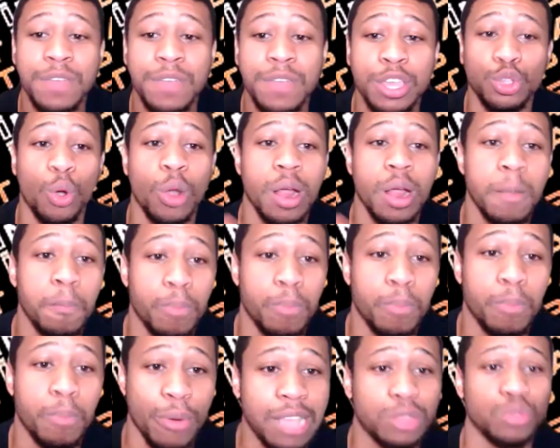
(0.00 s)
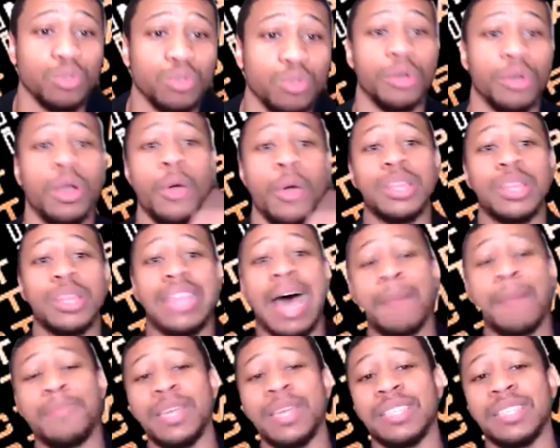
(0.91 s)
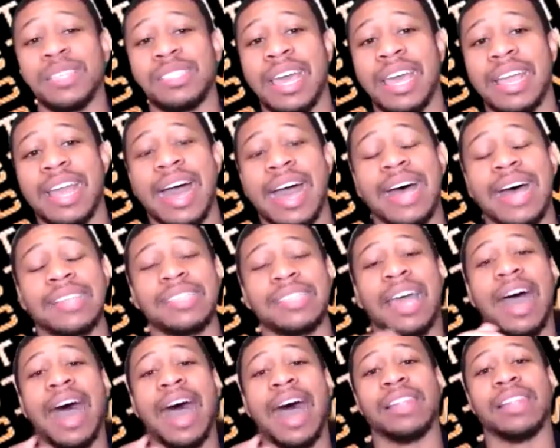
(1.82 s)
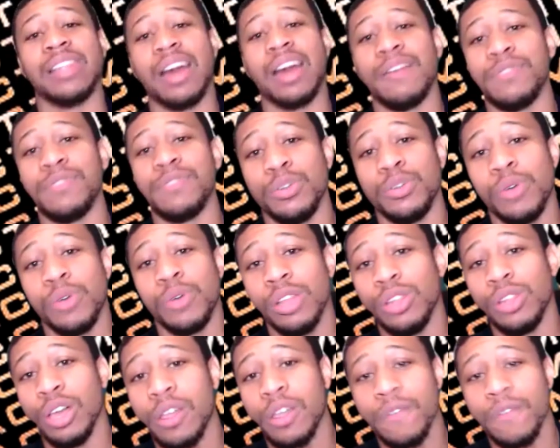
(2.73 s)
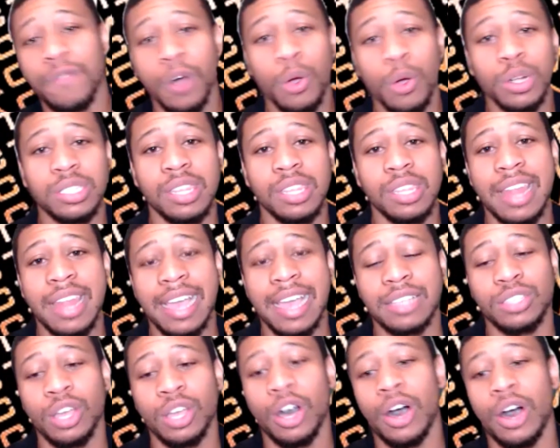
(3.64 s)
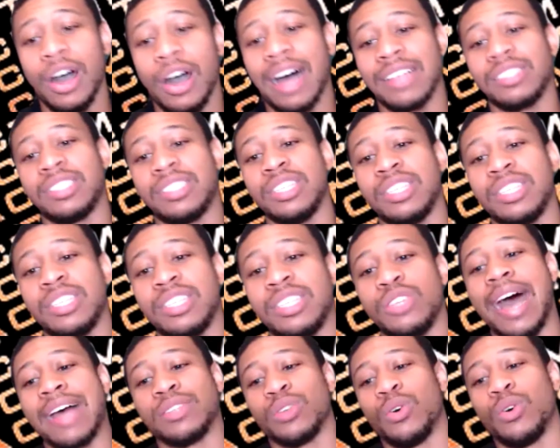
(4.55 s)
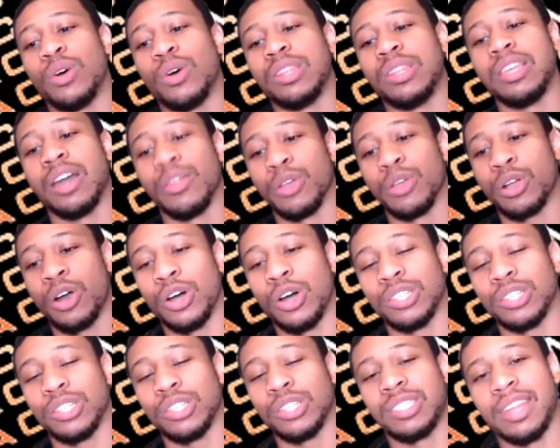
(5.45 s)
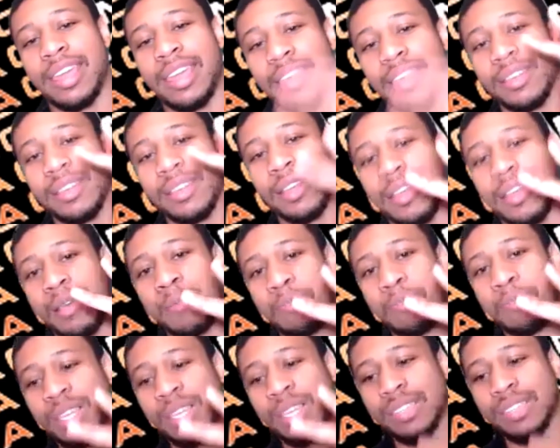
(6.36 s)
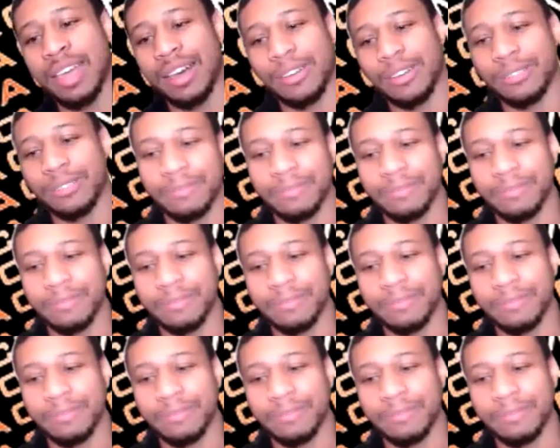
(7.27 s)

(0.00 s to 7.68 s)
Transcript: your breakthrough. With that being said, guys, I love you. Looking forward to the next call. I'll see you guys on the other calls today. Peace out.